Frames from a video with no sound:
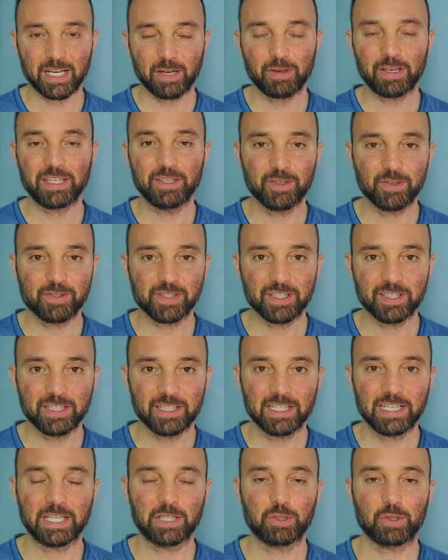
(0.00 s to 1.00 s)
I use it
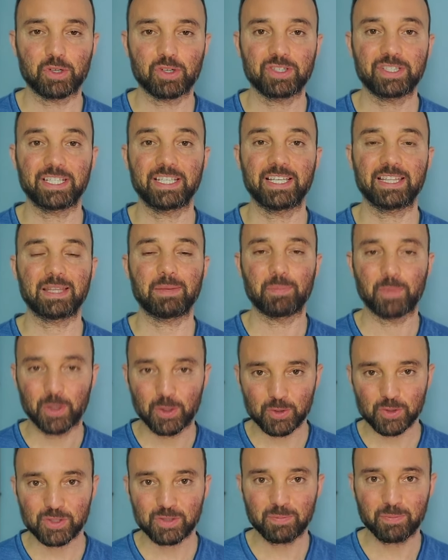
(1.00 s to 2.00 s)
in order to get the
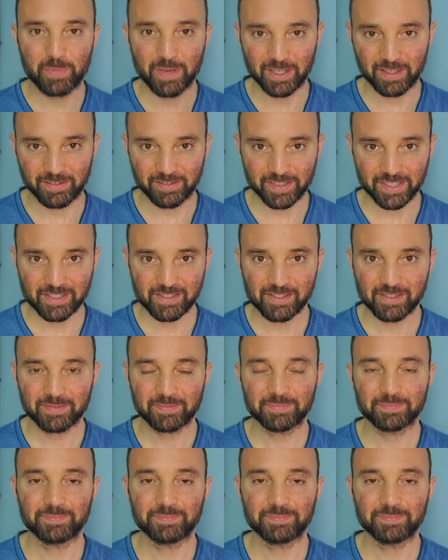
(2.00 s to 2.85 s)
most benefits.